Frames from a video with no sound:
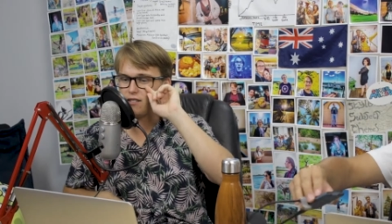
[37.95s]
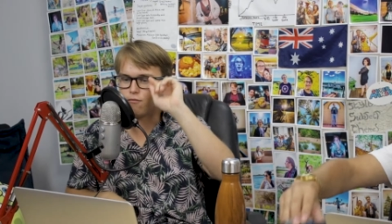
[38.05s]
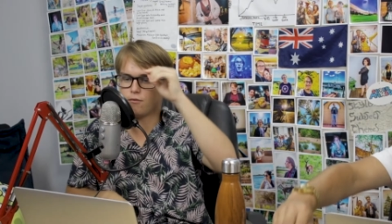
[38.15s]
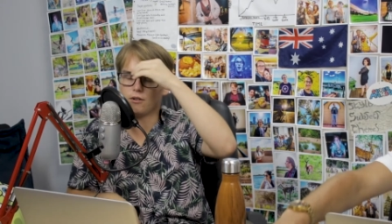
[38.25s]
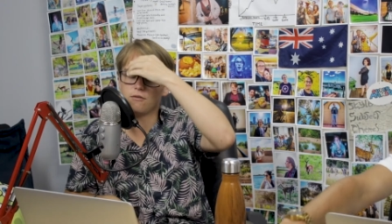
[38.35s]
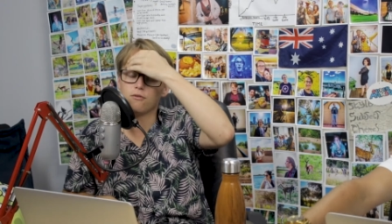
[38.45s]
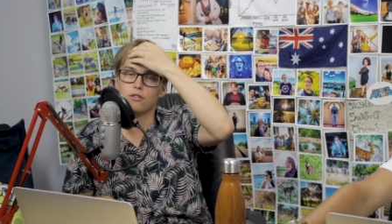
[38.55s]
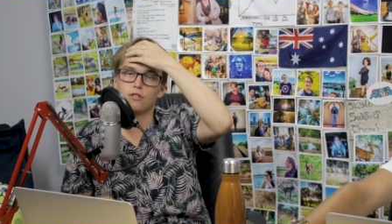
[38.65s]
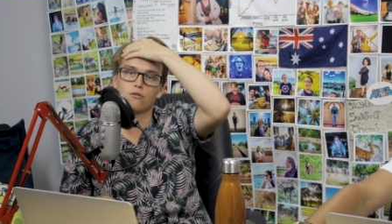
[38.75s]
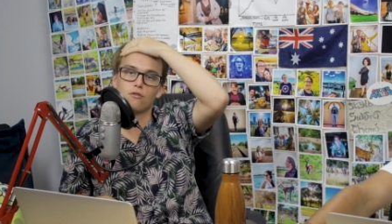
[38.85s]

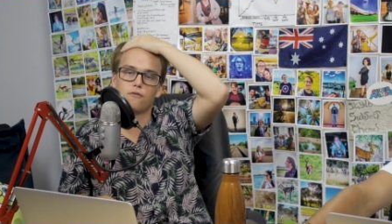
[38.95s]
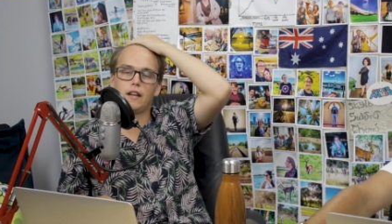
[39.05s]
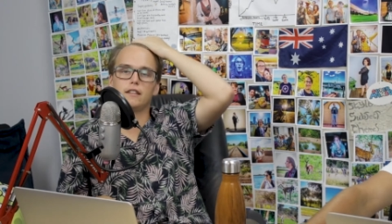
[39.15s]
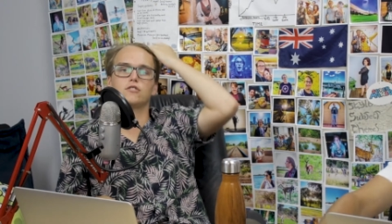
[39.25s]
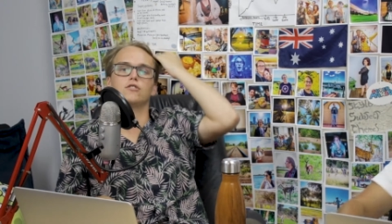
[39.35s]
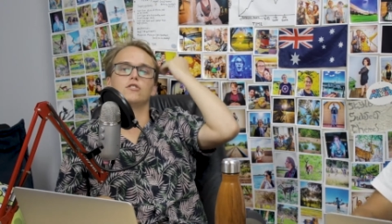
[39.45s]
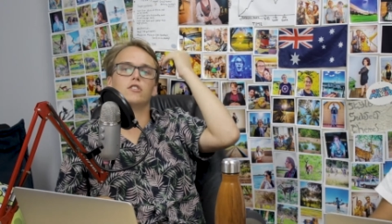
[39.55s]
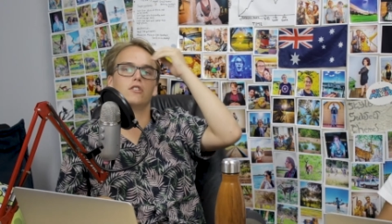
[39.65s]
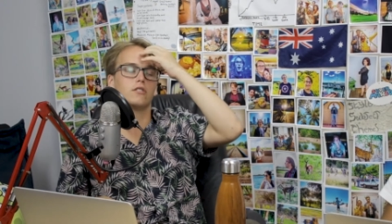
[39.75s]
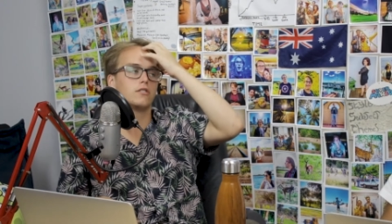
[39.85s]
the true fans should
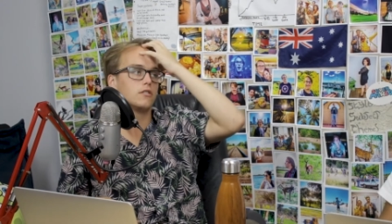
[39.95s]
know.